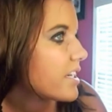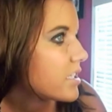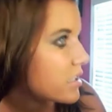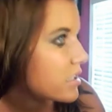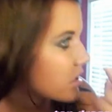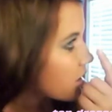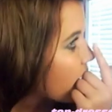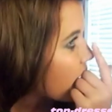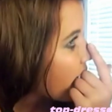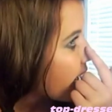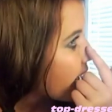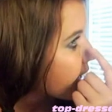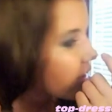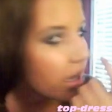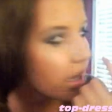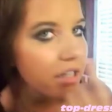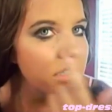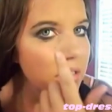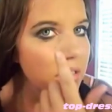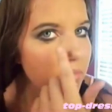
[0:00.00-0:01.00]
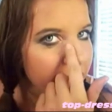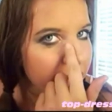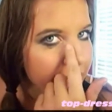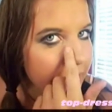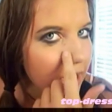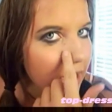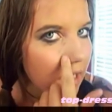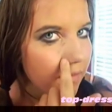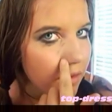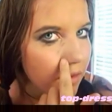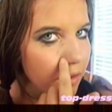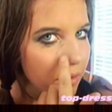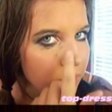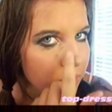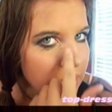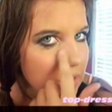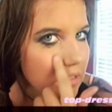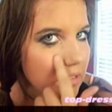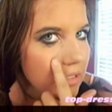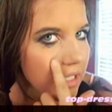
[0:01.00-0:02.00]
I got some right here
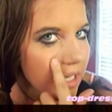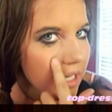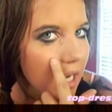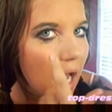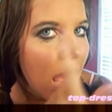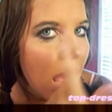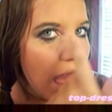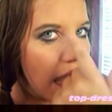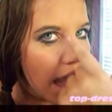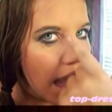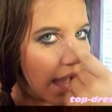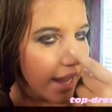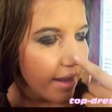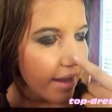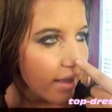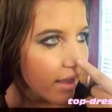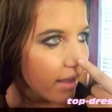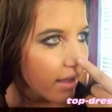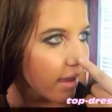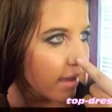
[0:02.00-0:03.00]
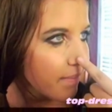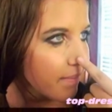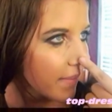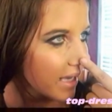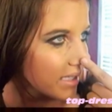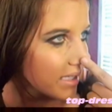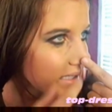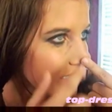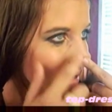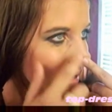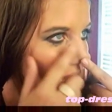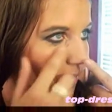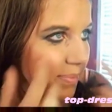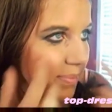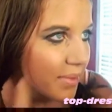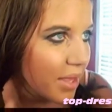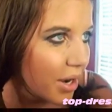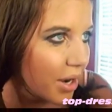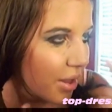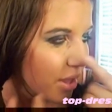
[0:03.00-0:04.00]
if you see, I
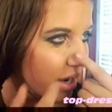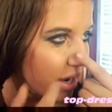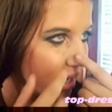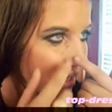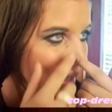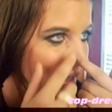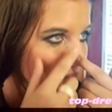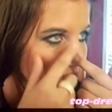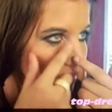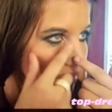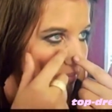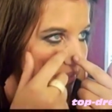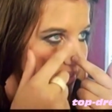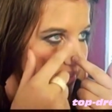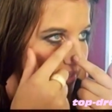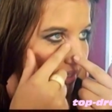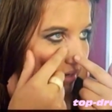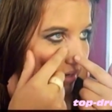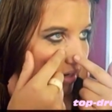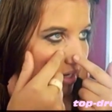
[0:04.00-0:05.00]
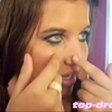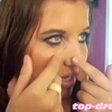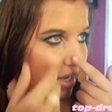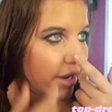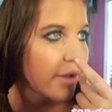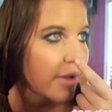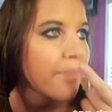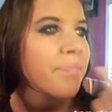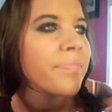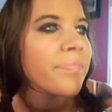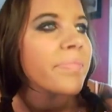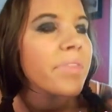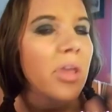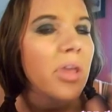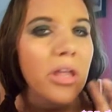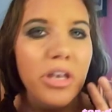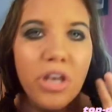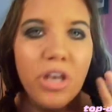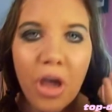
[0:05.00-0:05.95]
messed up a little and I got some mascara here.